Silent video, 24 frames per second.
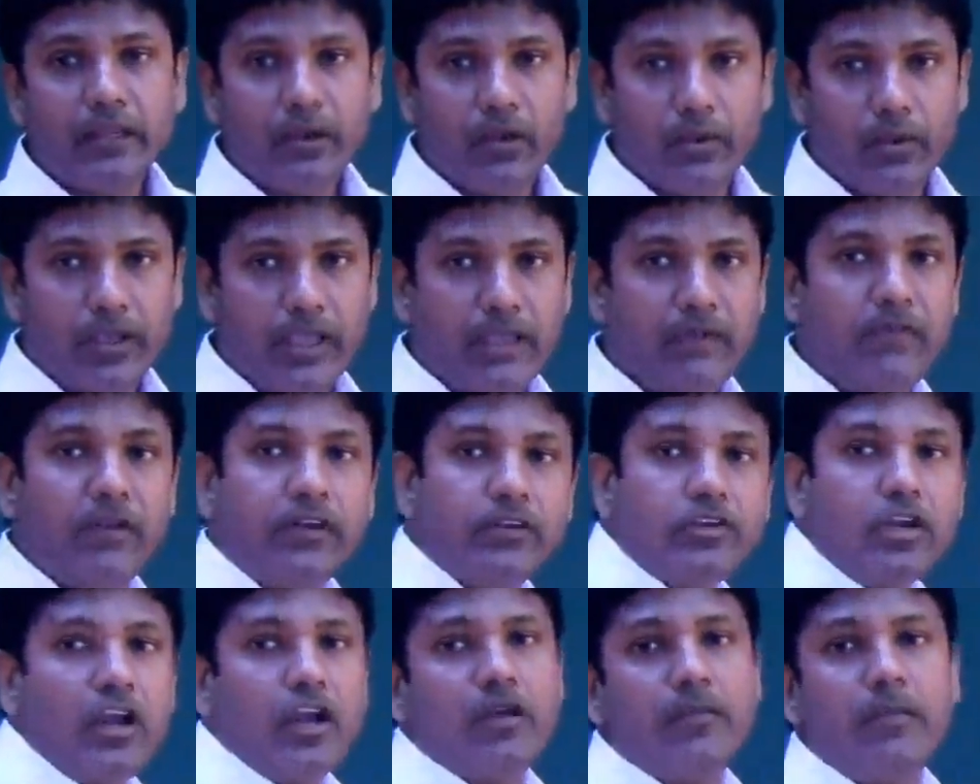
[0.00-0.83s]
Okay, we'll
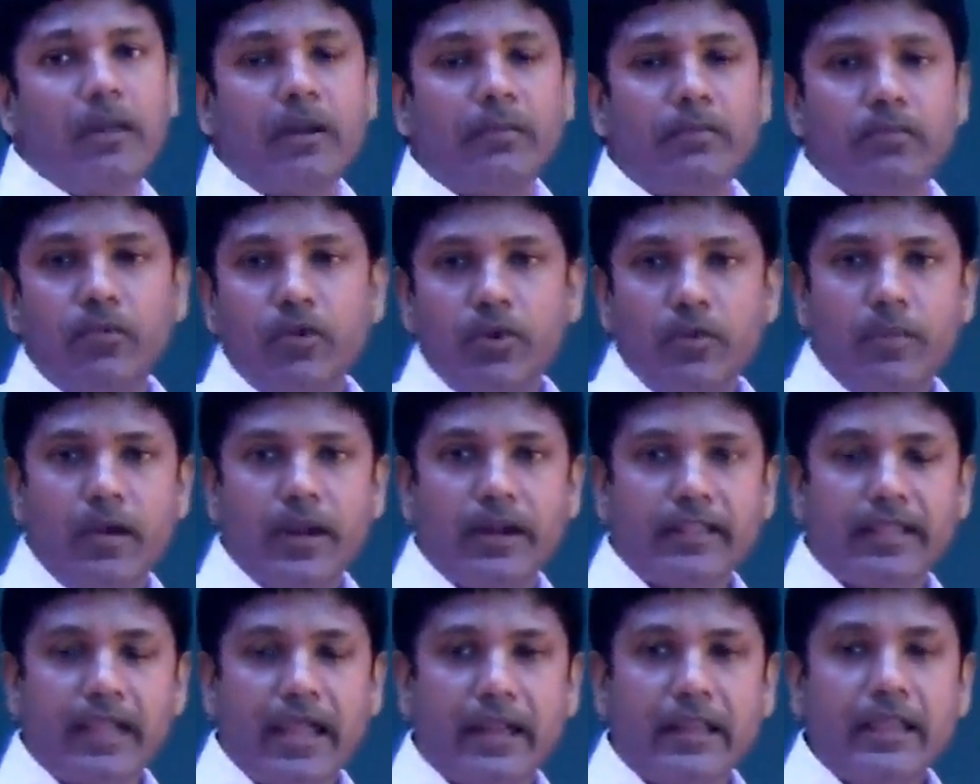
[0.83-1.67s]
talk about more
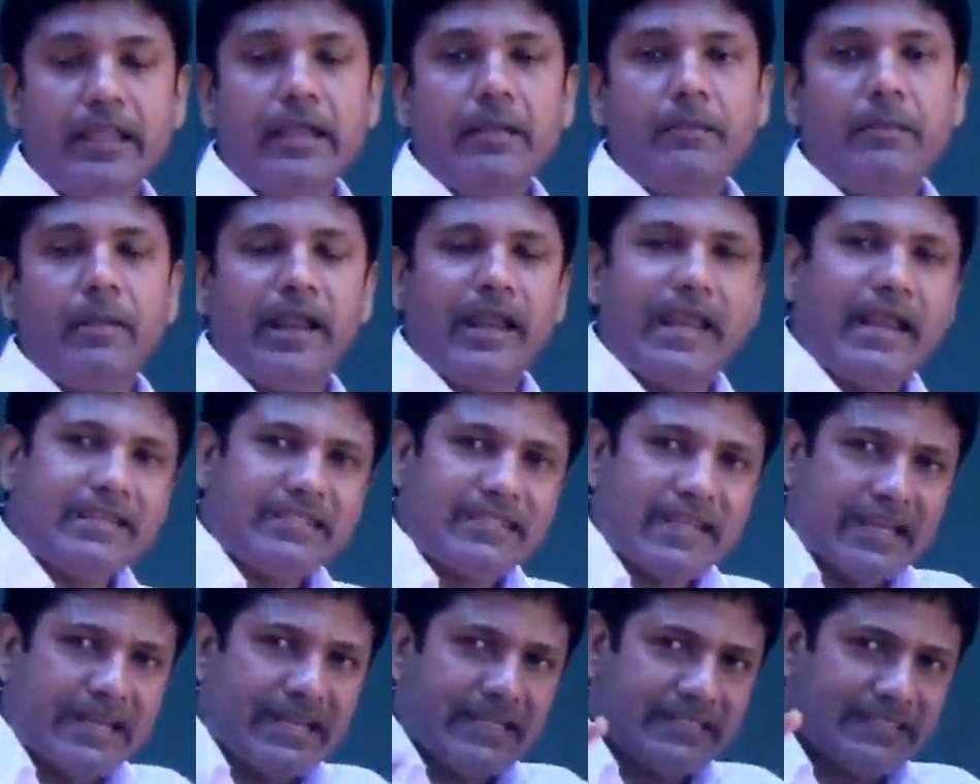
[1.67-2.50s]
about that. But let's
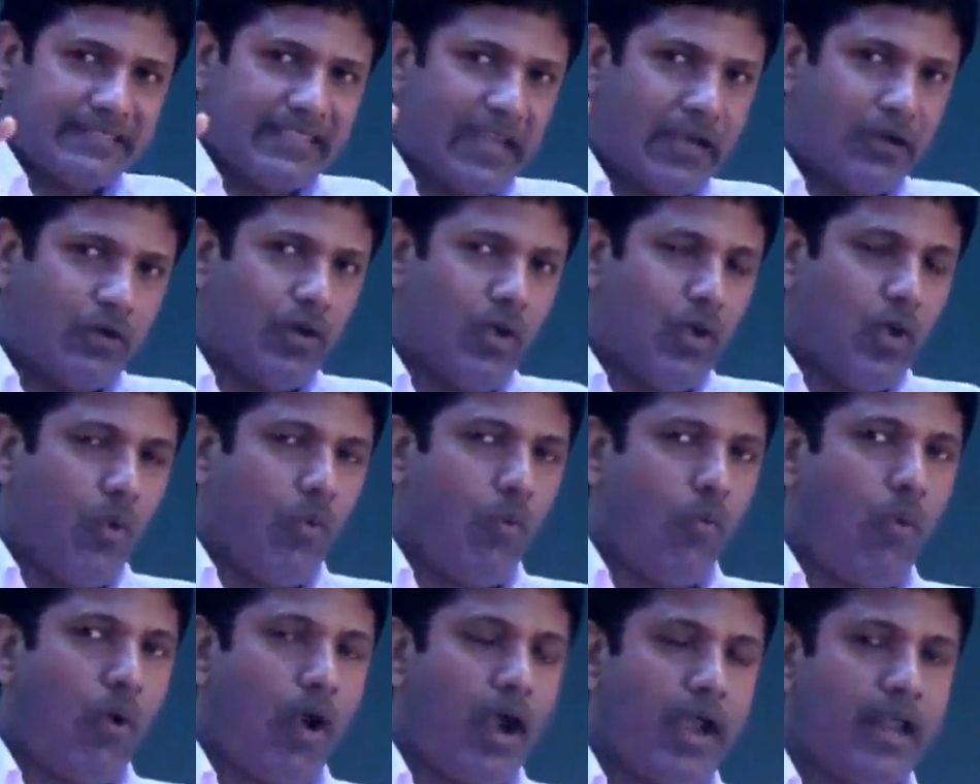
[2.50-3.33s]
understand
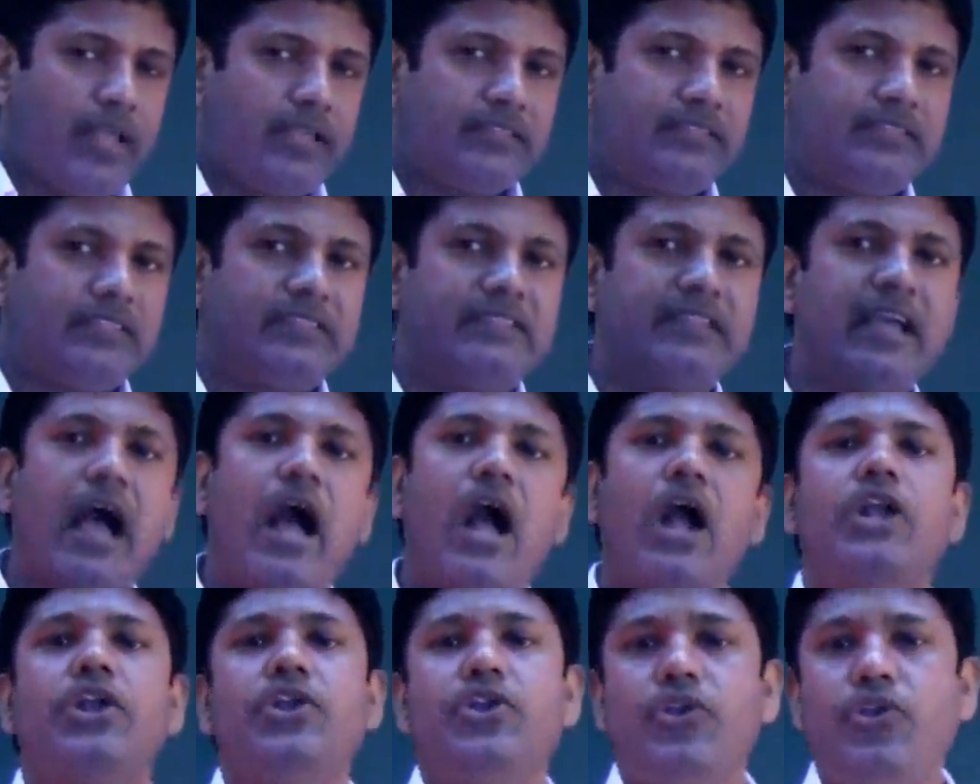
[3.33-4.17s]
what is this
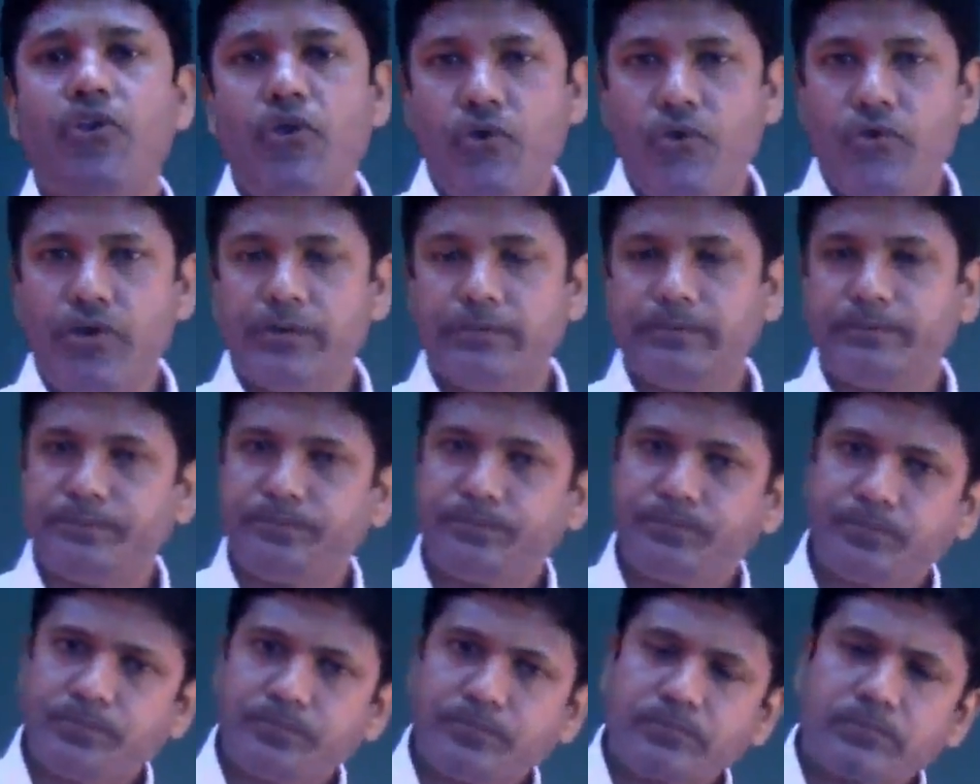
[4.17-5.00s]
unknown.
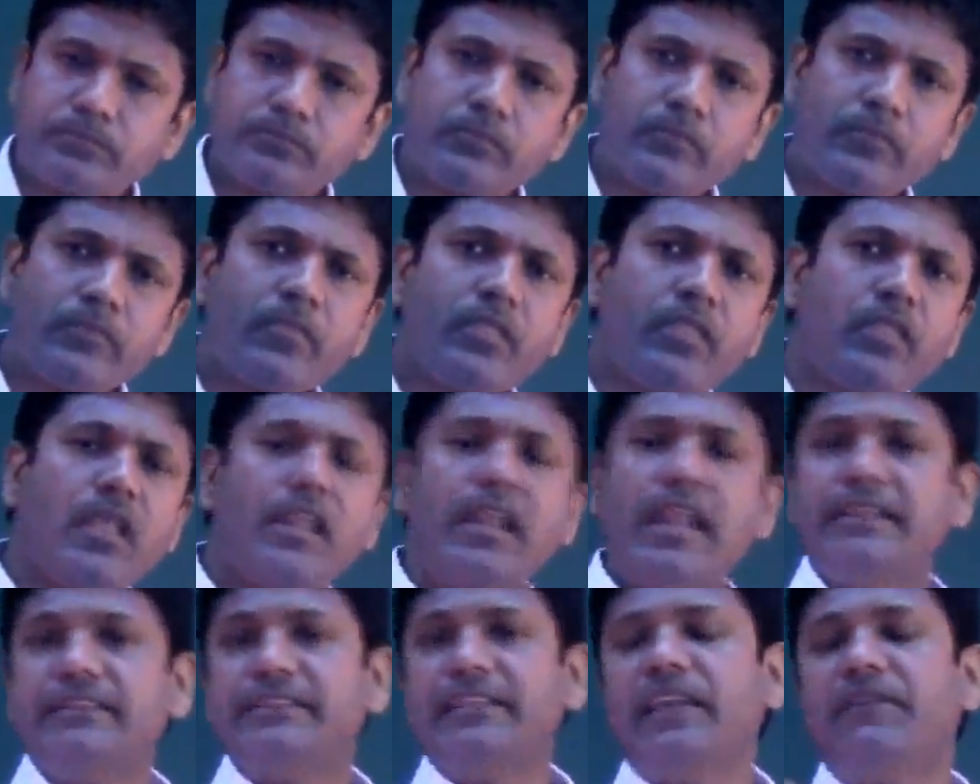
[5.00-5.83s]

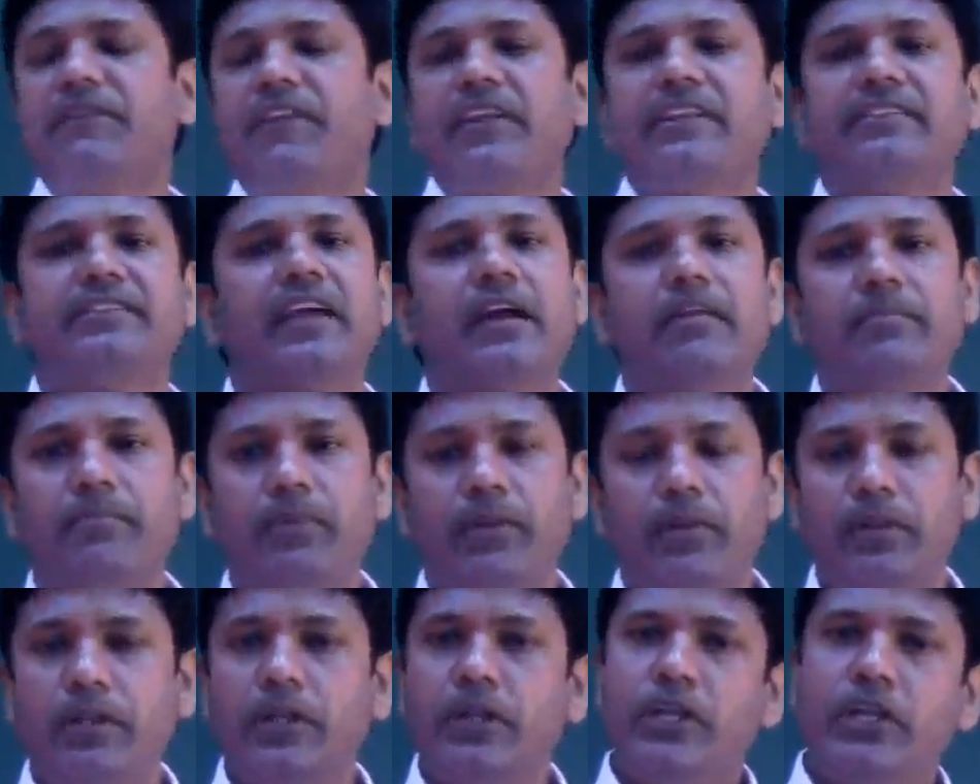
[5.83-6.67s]
Let's say, for
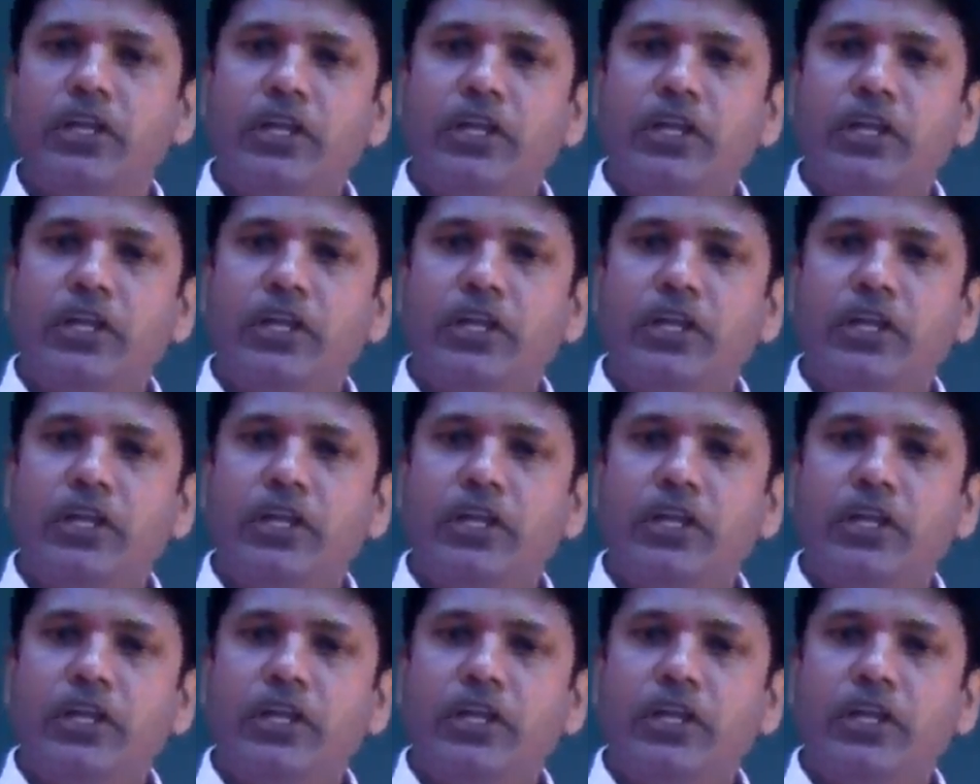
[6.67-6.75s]
example,